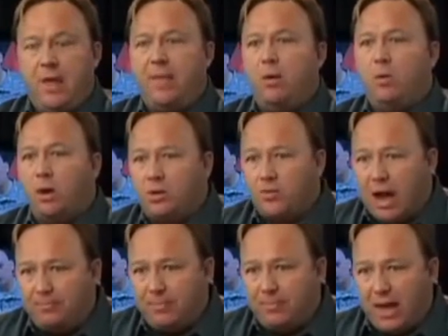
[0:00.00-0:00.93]
And they want to
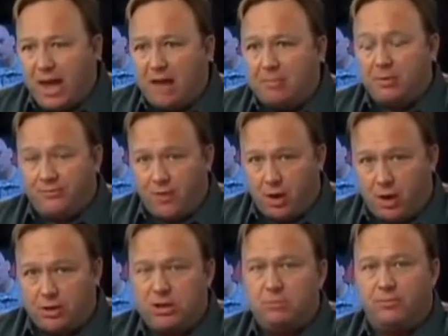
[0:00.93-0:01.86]
drop the hammer
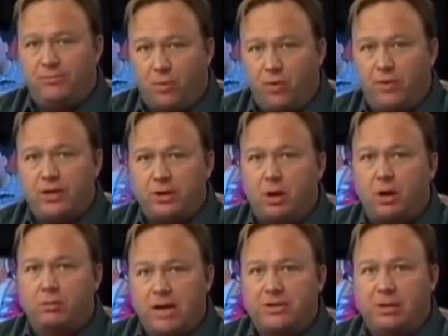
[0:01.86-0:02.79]
first before they start
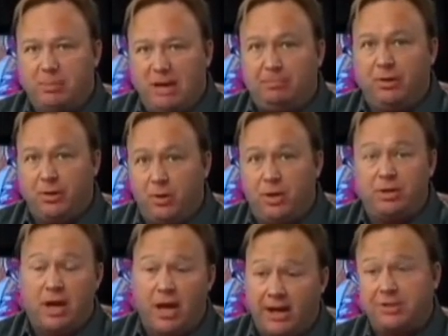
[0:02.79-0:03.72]
arresting people and doing
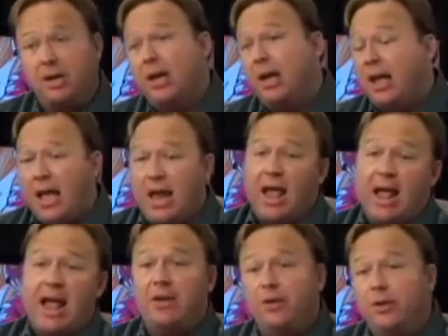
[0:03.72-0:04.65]
it to us. And
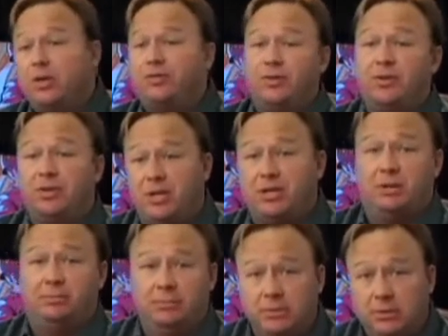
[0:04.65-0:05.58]
I got news for the
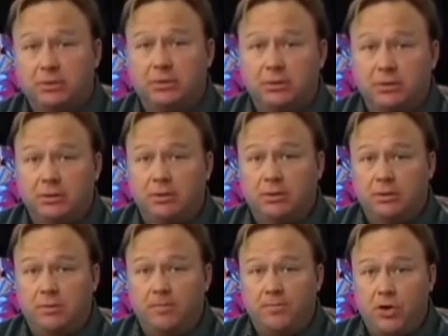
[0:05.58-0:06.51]
system.
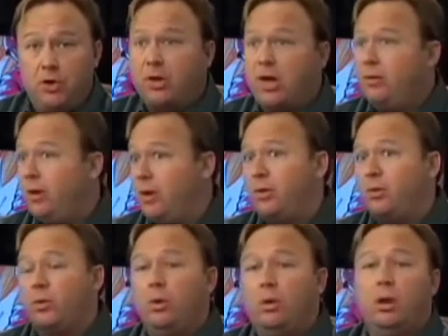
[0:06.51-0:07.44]
You're getting rid of
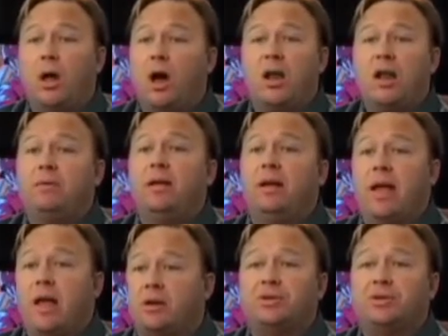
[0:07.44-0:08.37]
the rule of law and
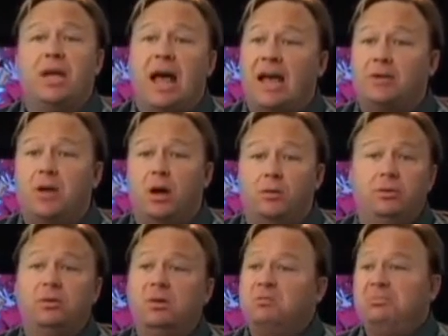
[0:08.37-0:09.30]
everything else. I
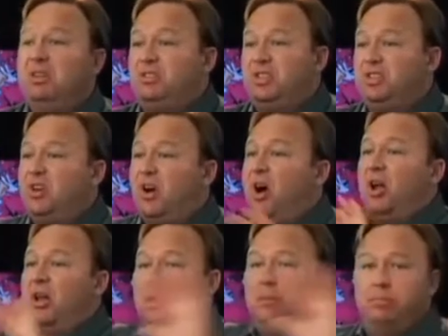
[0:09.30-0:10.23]
don't. It's just
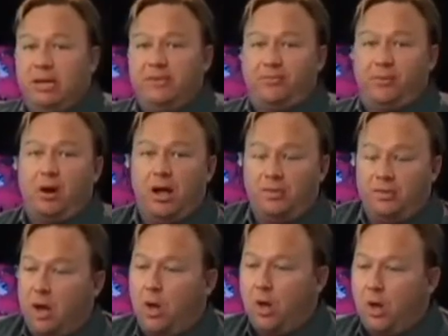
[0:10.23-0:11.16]
all a complete fraud.
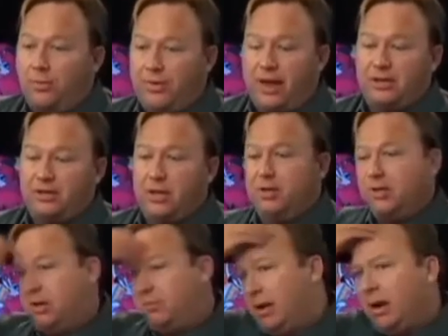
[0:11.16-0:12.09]
The whole thing's
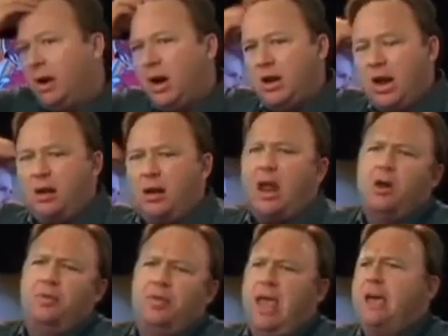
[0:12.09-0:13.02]
illegitimate. And I
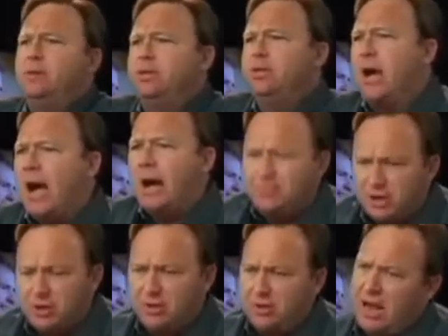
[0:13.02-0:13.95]
know the average cop's
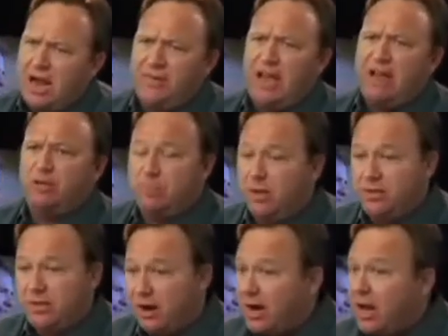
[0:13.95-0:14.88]
a good guy, the average
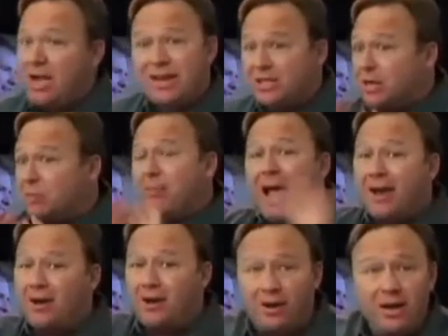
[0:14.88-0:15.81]
military. Doesn't
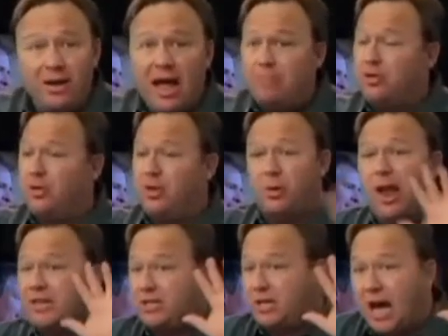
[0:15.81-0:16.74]
matter. I'm sure there were
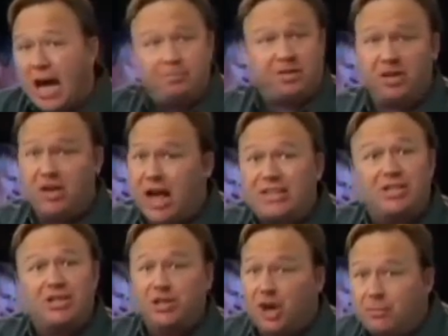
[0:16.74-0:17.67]
nice cops in
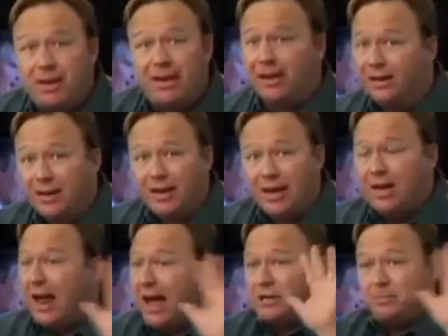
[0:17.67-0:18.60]
Nazi Germany
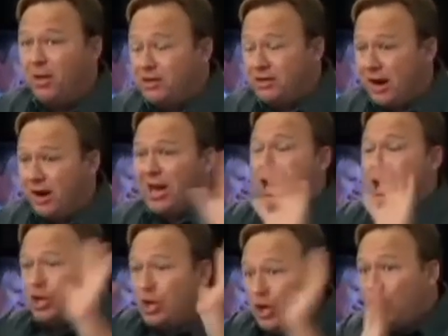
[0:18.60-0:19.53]
and nice military.
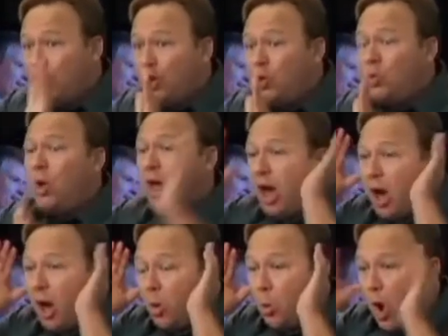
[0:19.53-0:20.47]
You
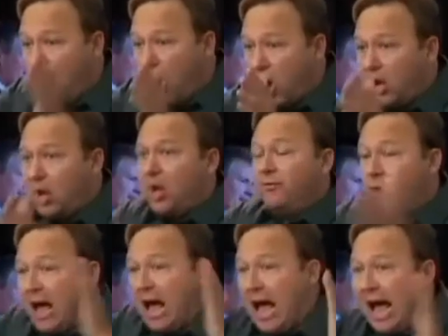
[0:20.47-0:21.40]
work for a